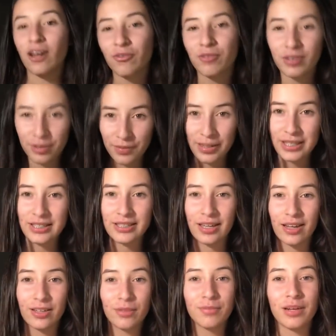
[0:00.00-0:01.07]
not really my
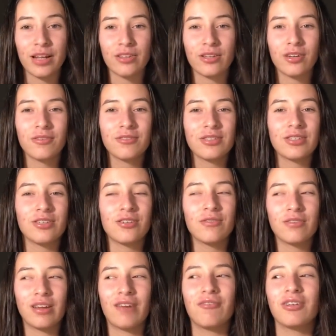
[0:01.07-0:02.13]
style, but I thought it was
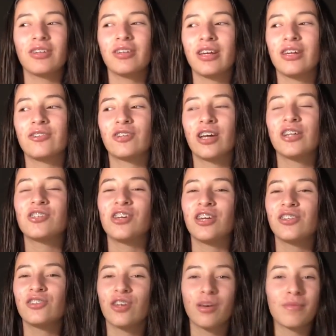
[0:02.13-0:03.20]
cute. And I want to, like, try
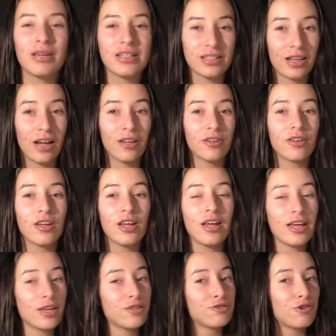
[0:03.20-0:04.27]
changing up my style.
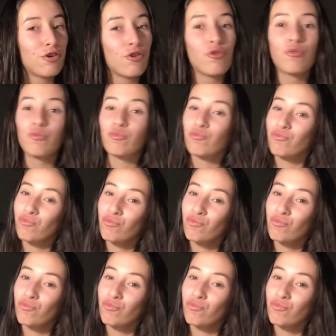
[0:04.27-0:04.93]
So,